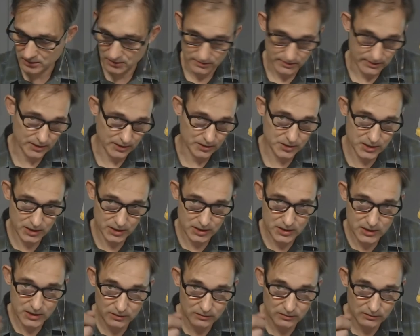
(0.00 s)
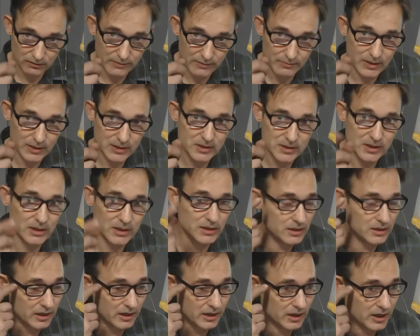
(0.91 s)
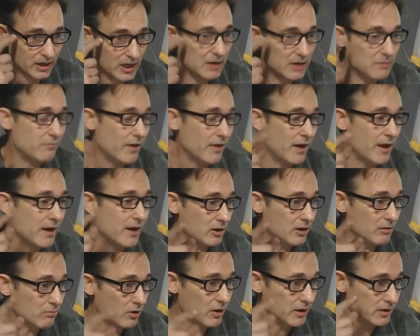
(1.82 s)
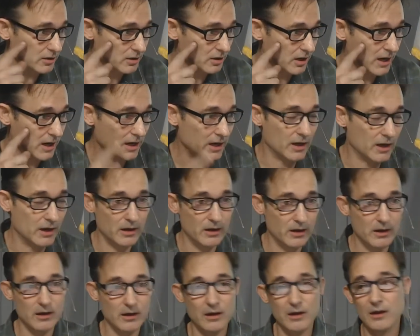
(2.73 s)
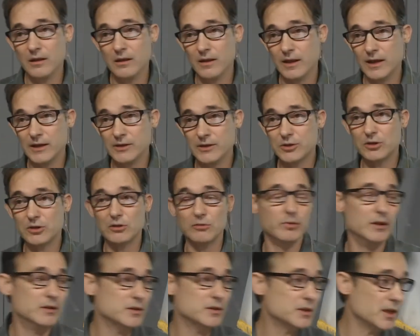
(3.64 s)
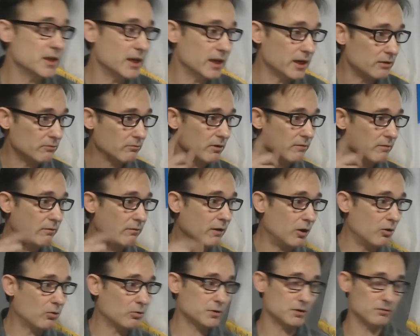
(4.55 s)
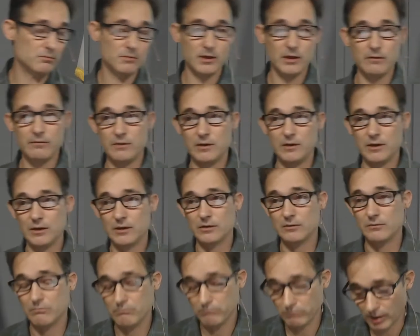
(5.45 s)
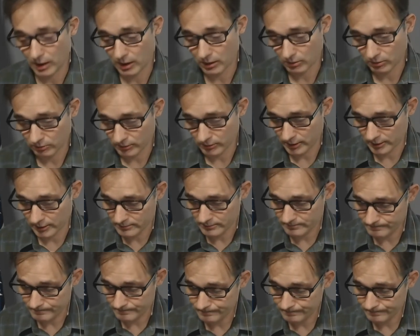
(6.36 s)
Now 63 BC, you need to keep that number in your head. That's going to be the second revolt. Bone there.